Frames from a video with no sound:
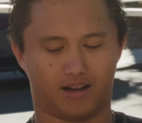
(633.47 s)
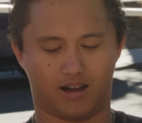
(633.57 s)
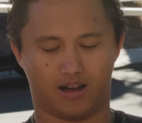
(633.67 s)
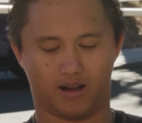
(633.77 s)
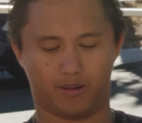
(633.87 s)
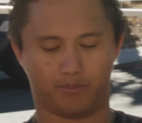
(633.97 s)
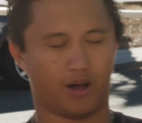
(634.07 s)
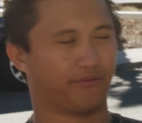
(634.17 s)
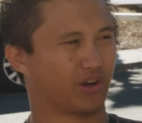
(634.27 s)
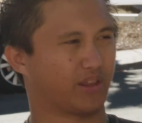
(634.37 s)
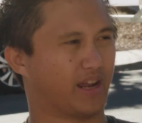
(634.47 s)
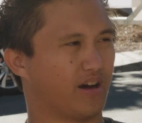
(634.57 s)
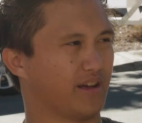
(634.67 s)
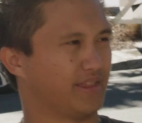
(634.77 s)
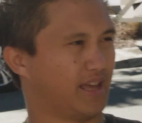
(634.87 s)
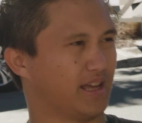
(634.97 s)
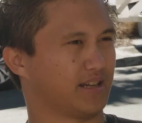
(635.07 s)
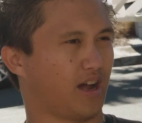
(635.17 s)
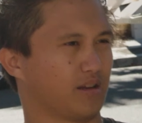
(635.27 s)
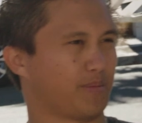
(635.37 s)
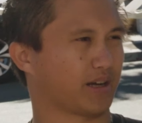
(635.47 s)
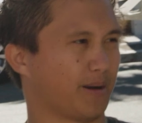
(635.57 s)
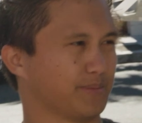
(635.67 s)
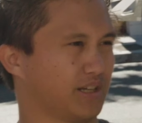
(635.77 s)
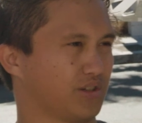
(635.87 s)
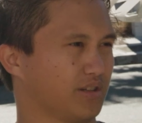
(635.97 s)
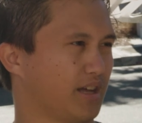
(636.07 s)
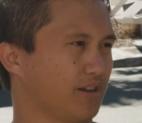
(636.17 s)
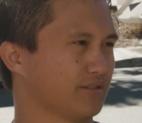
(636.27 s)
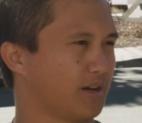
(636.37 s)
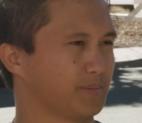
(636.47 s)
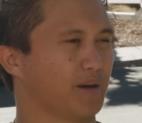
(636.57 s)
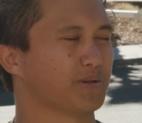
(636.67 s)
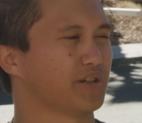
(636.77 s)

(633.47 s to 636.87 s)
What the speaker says: I'll figure that out and then dial in my compensation, and that'll tell me how